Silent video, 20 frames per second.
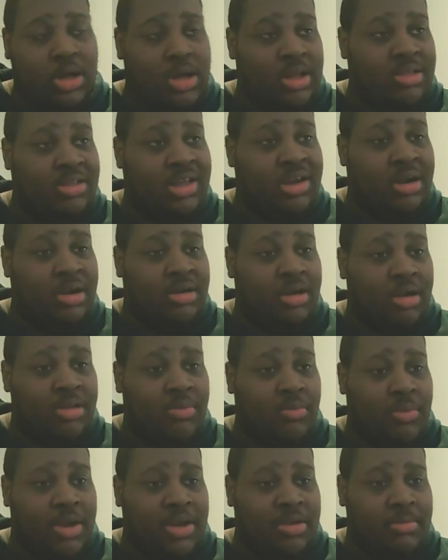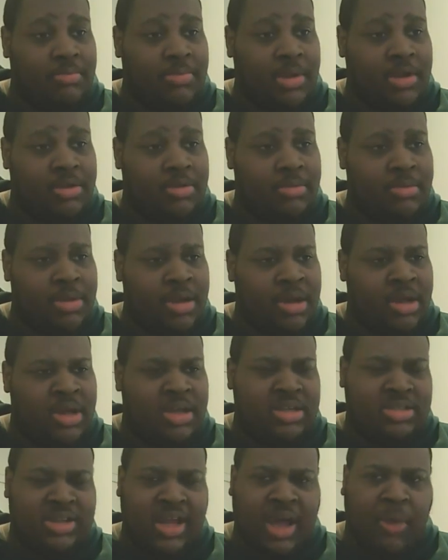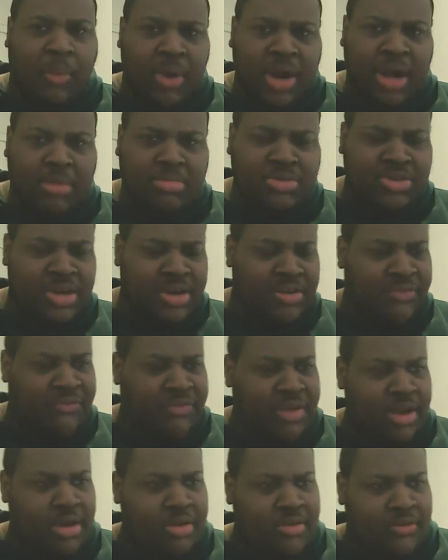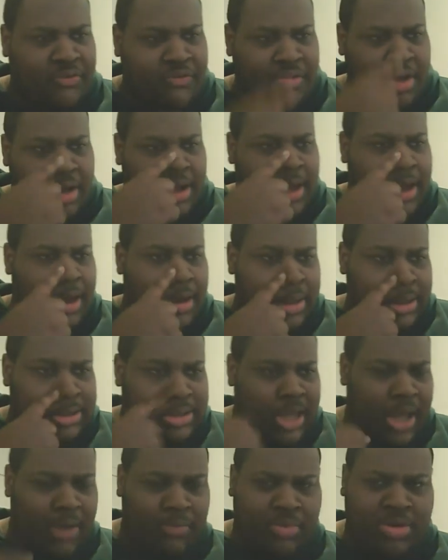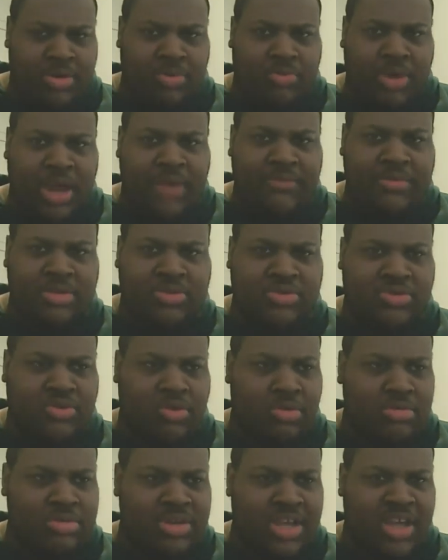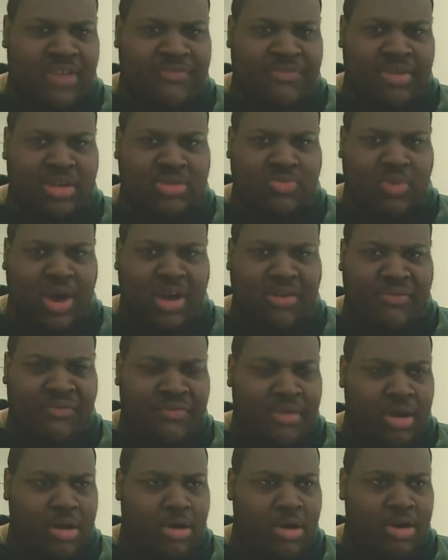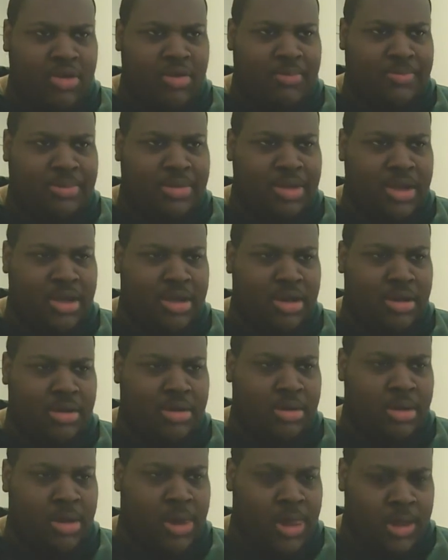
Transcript: And then another way to beat them is that what I'm trying to figure the fuck out is that when the Ravens is on defense, why the fuck are you playing